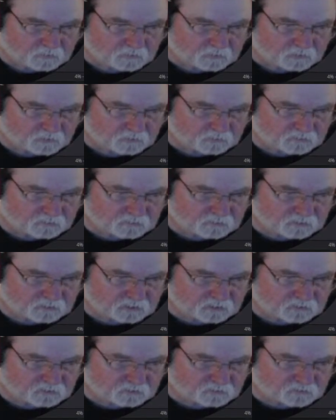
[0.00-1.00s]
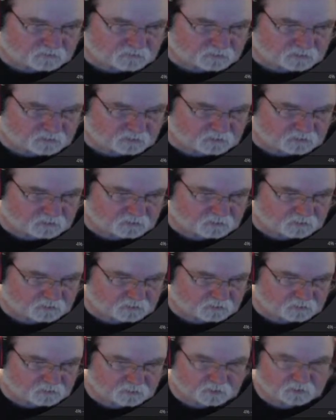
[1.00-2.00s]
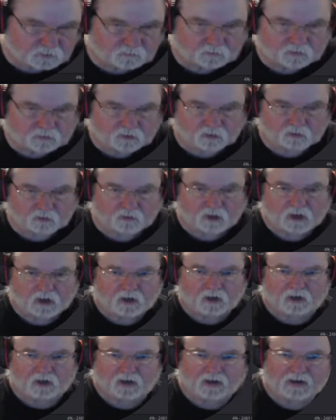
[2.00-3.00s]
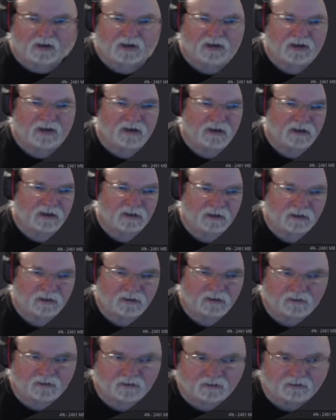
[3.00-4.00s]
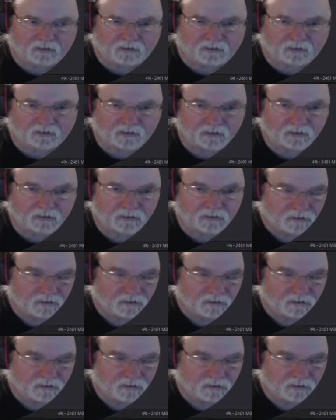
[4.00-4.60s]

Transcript: Now, isn't that interesting? There we go. Ah, ha ha.